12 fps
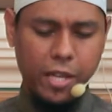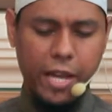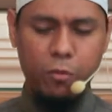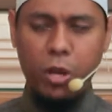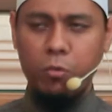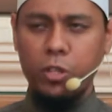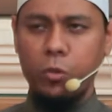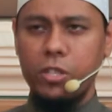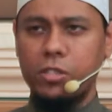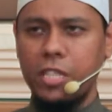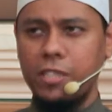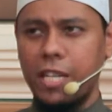And when we do
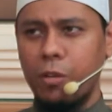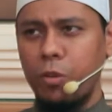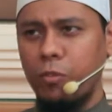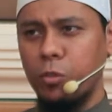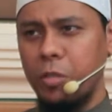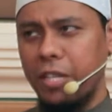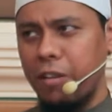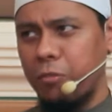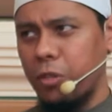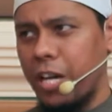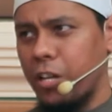istinja, we have to be careful.